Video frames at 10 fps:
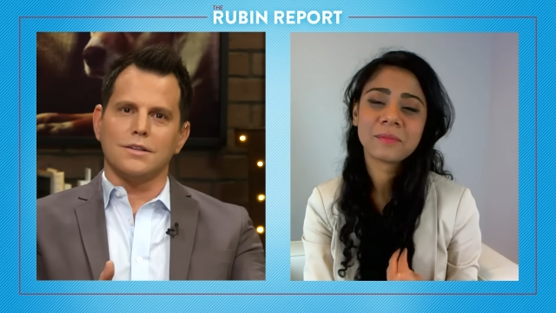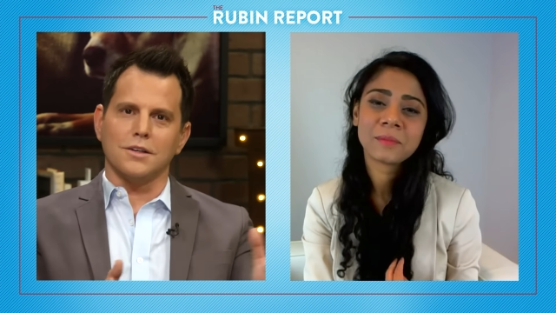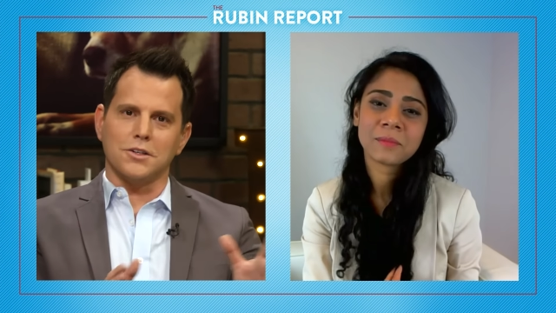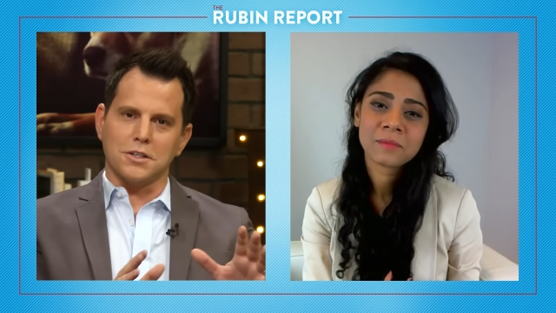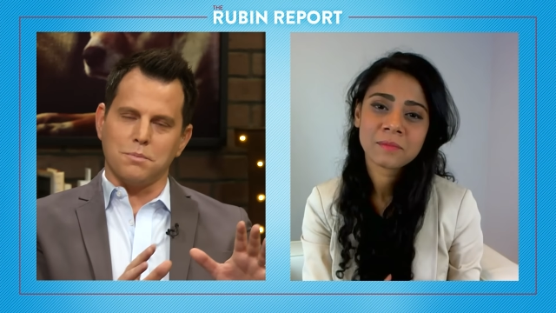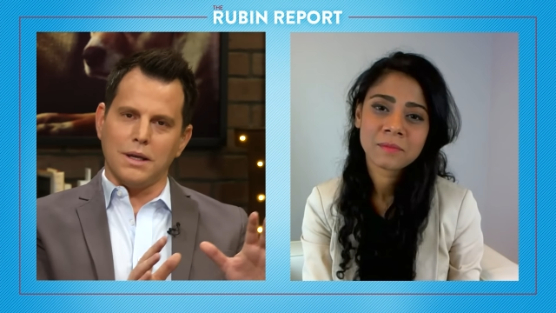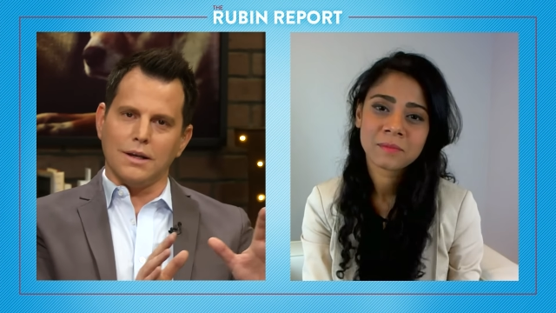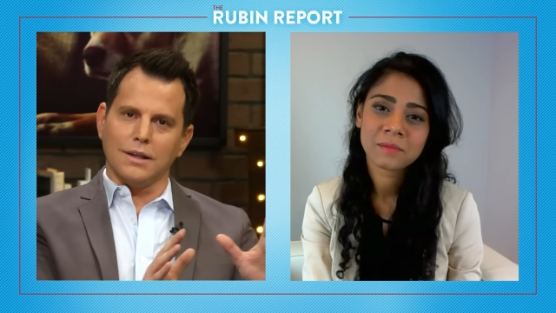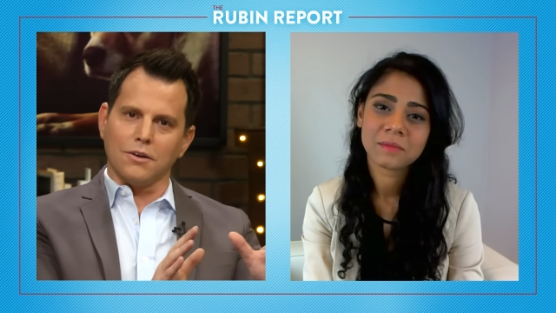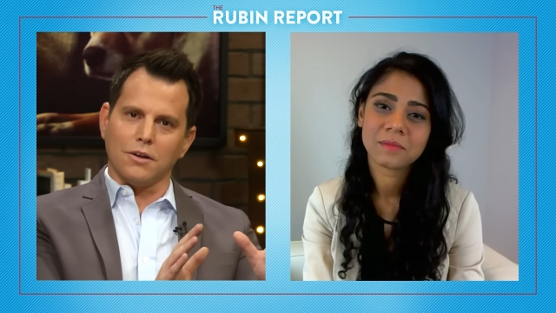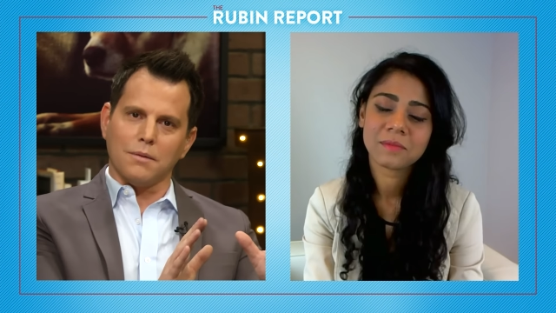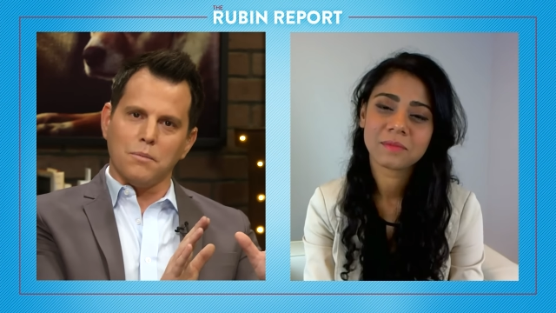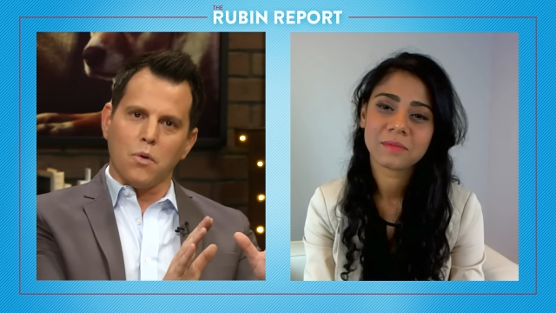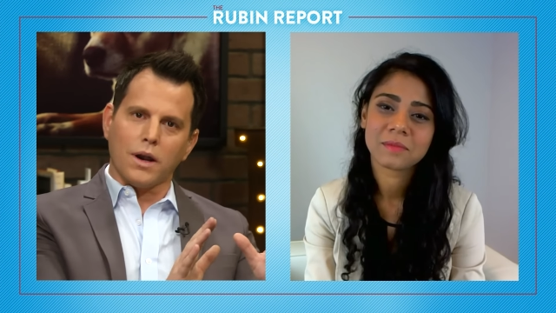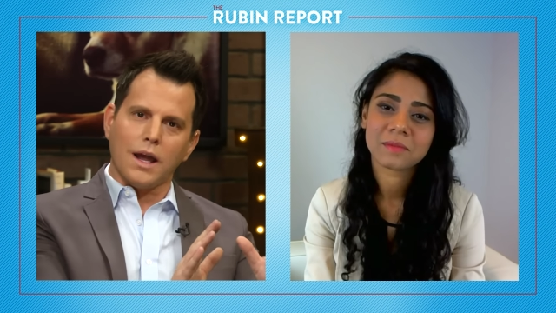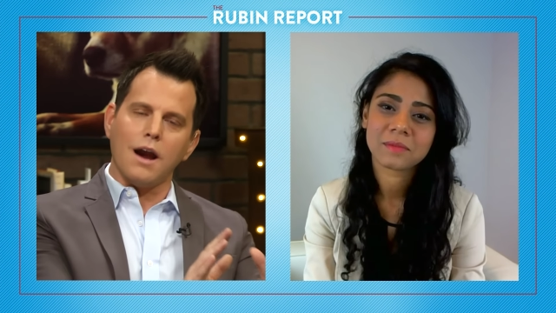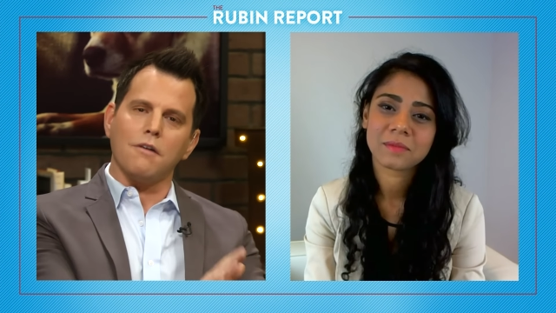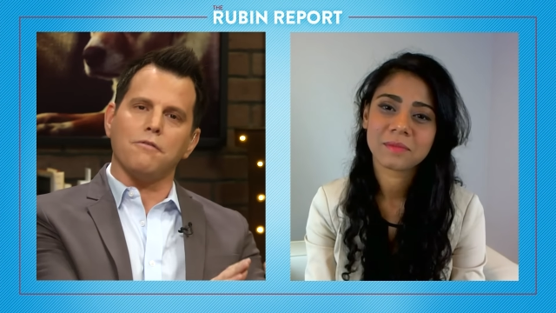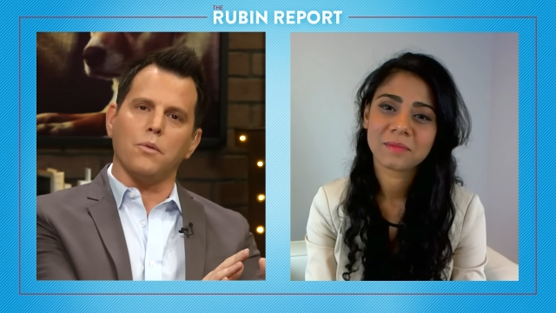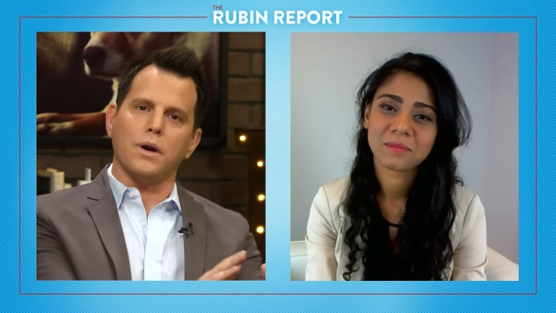Speaker 1: to just be a little more
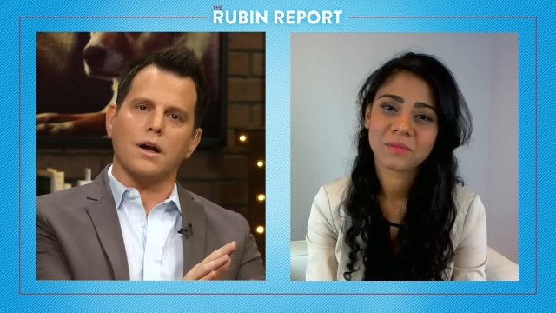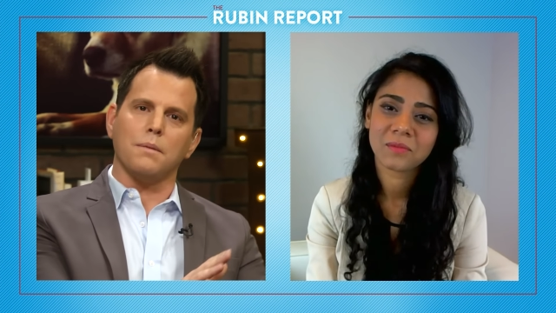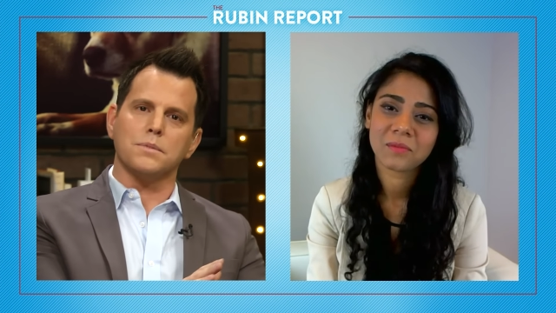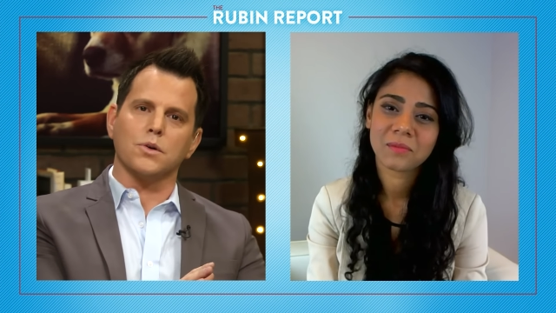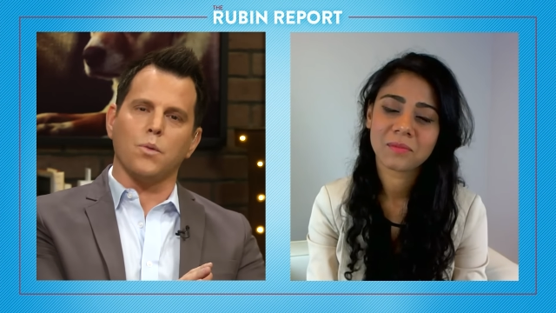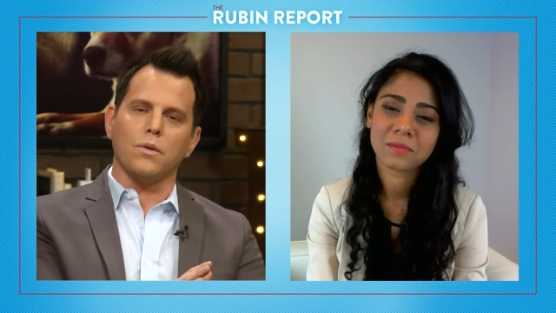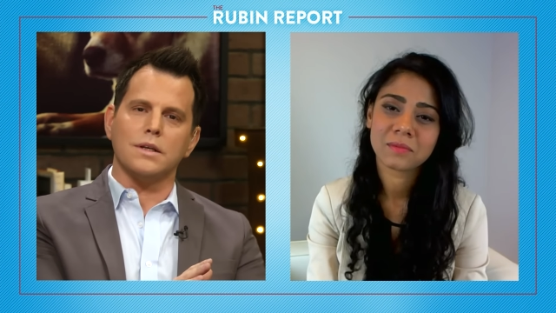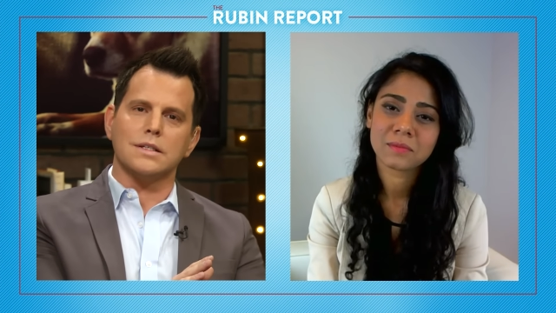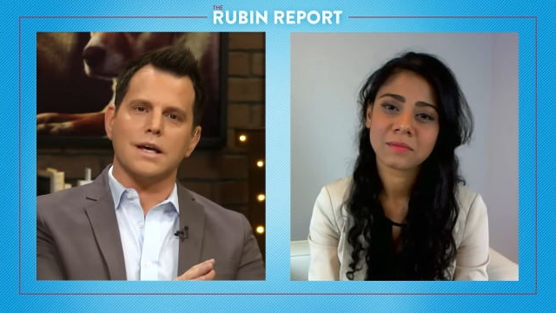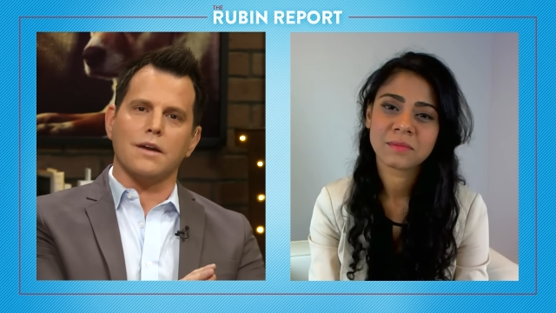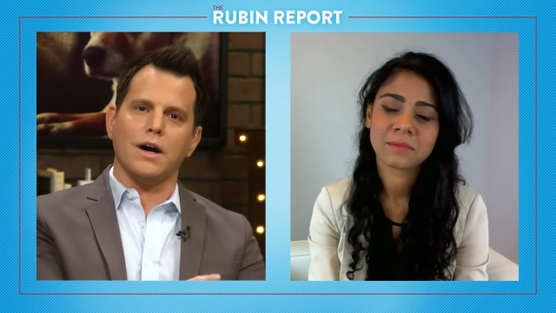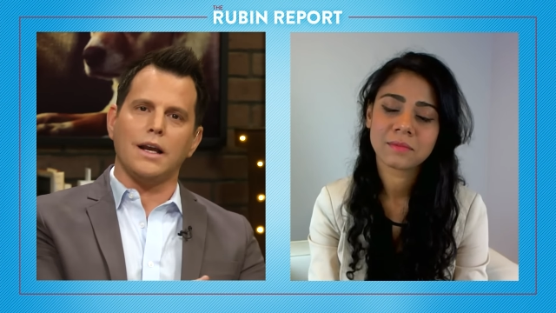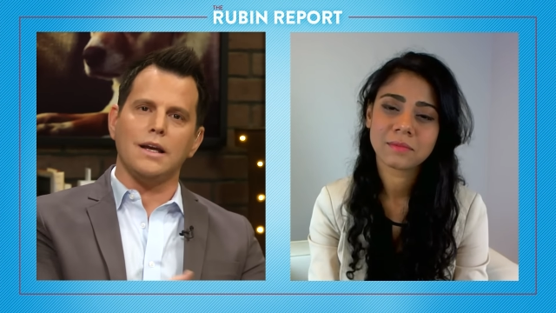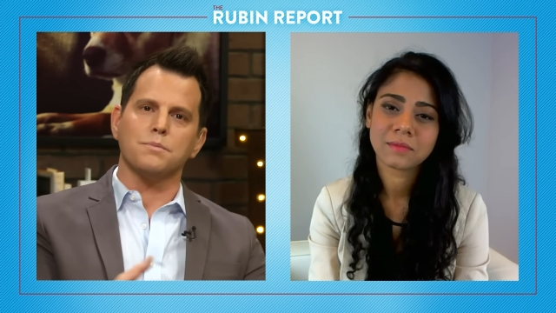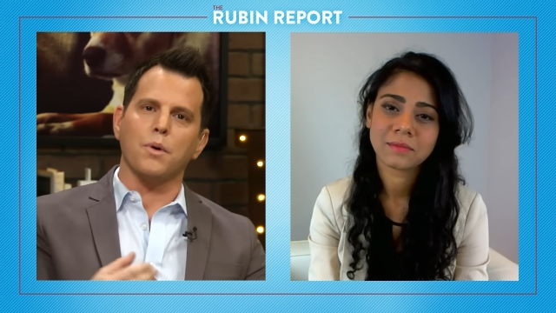careful when it comes to this set of ideas.